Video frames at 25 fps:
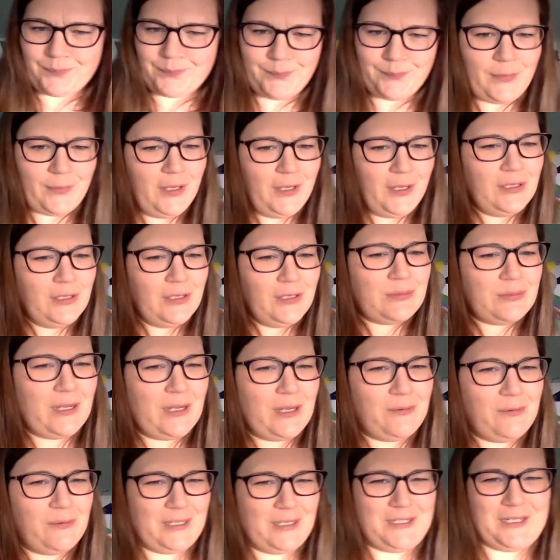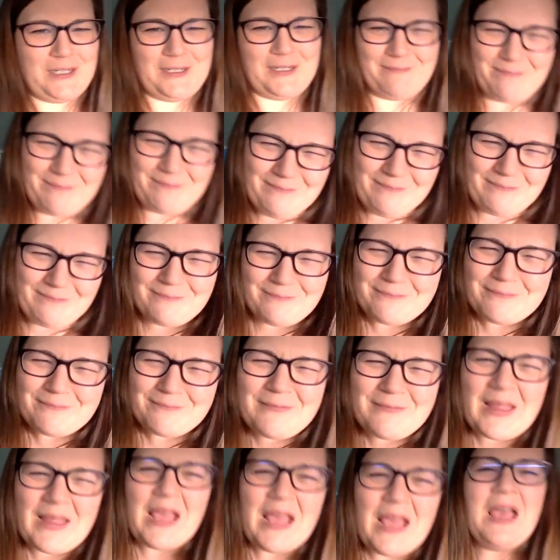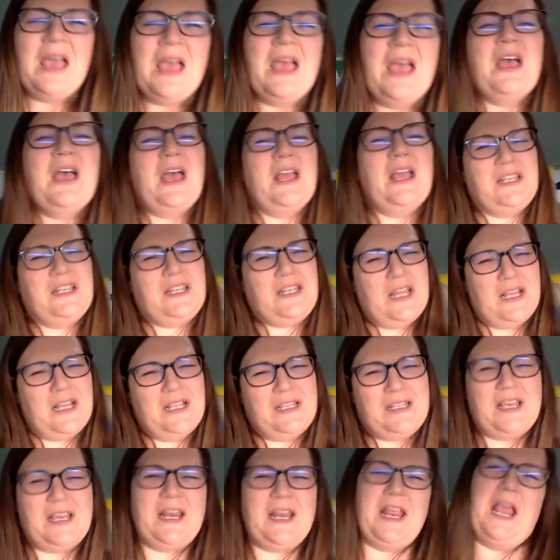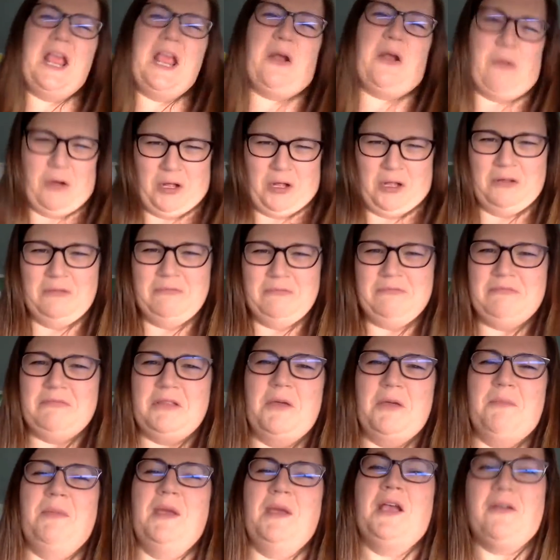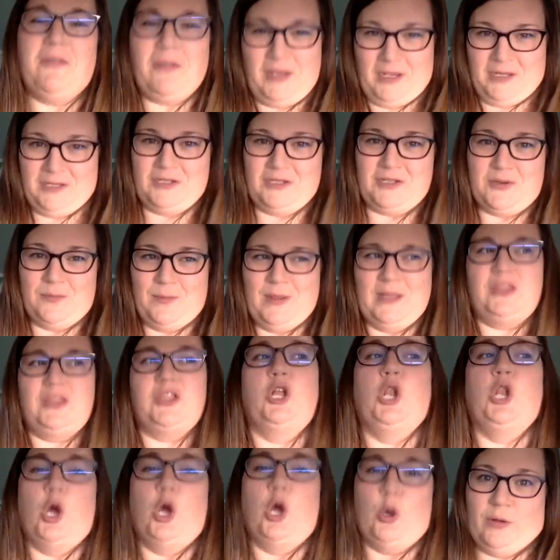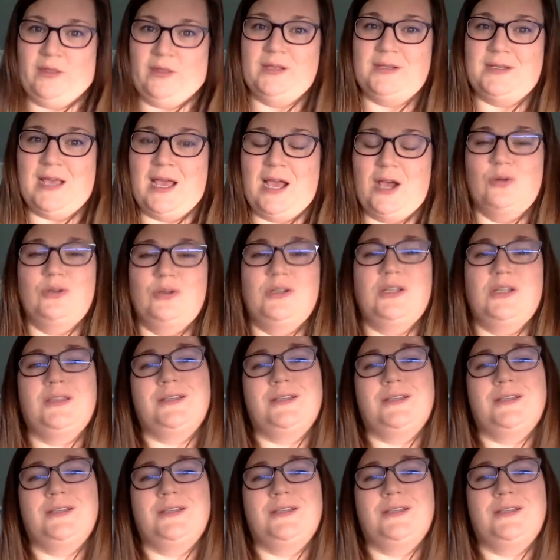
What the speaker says: Here's my question. Does it equal the bigger the instrument, the lower the sound, the